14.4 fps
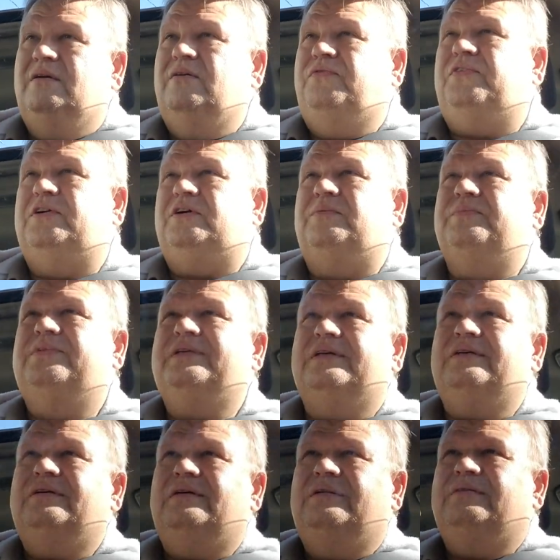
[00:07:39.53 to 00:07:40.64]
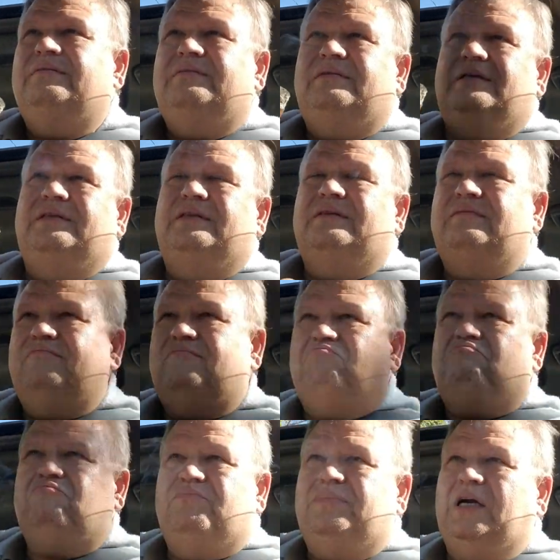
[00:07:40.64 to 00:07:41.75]
filmed in
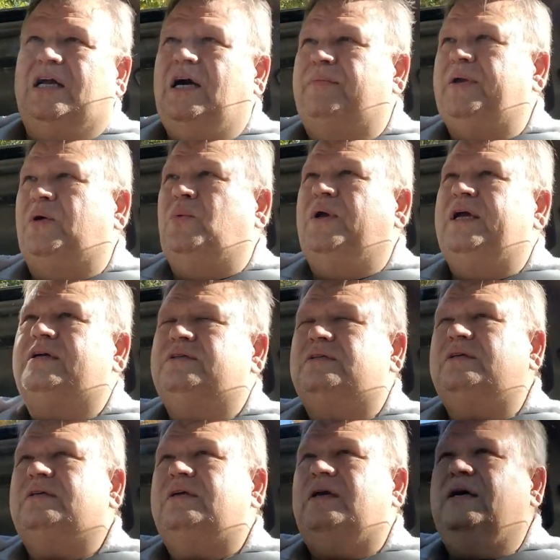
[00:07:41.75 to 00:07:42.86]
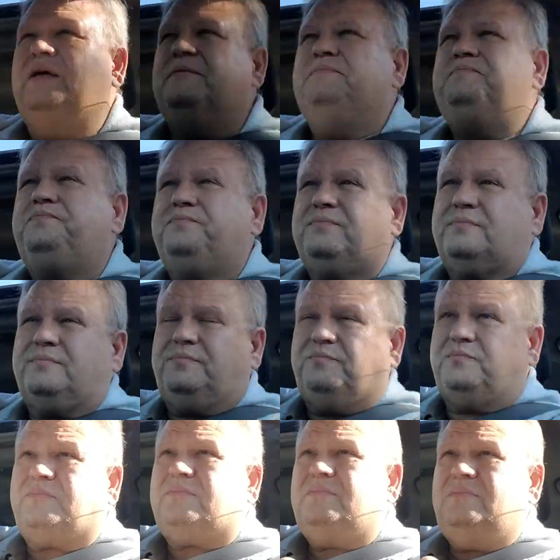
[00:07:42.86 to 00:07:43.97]
the coming weeks, and
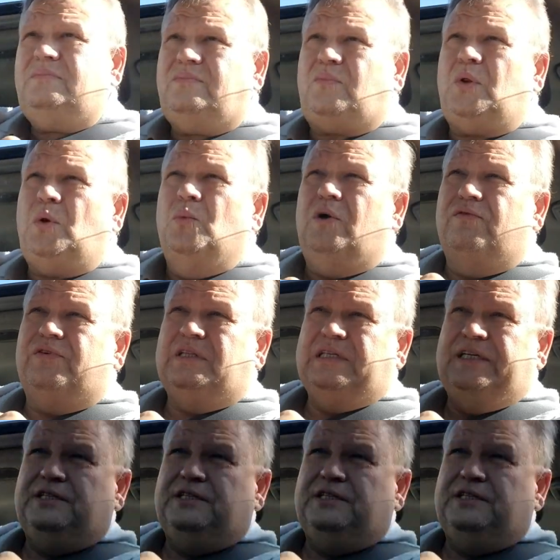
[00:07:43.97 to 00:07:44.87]
we'll release